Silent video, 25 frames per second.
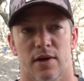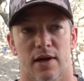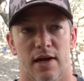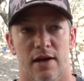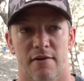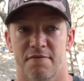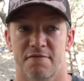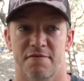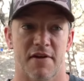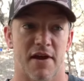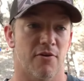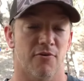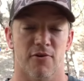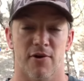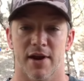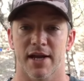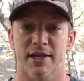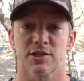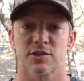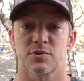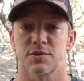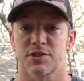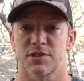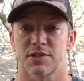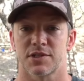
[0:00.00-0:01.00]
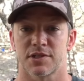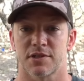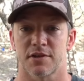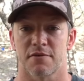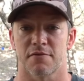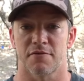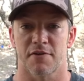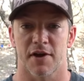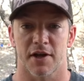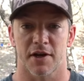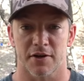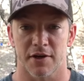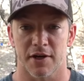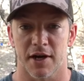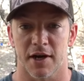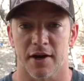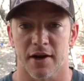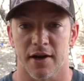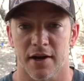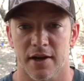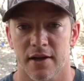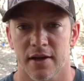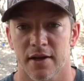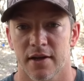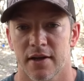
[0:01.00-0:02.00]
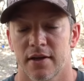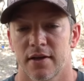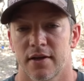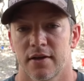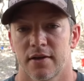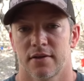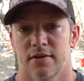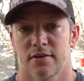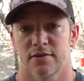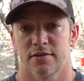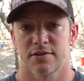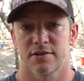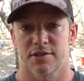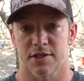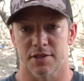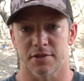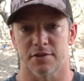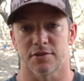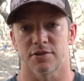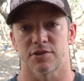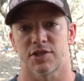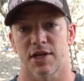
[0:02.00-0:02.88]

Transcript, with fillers: I have Vet Ranch, which is a veterinary centered